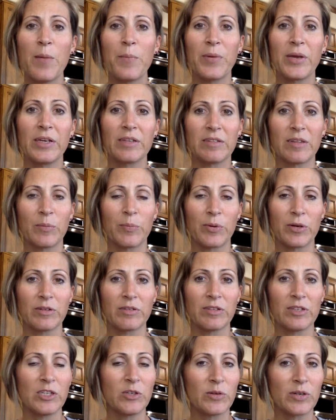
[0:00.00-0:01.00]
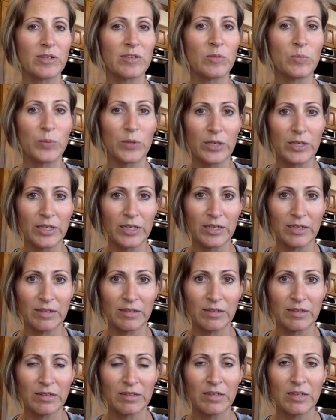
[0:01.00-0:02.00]
because the person who
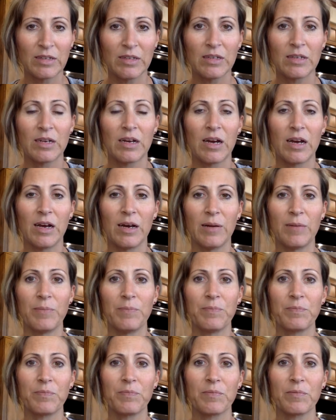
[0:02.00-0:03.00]
experienced the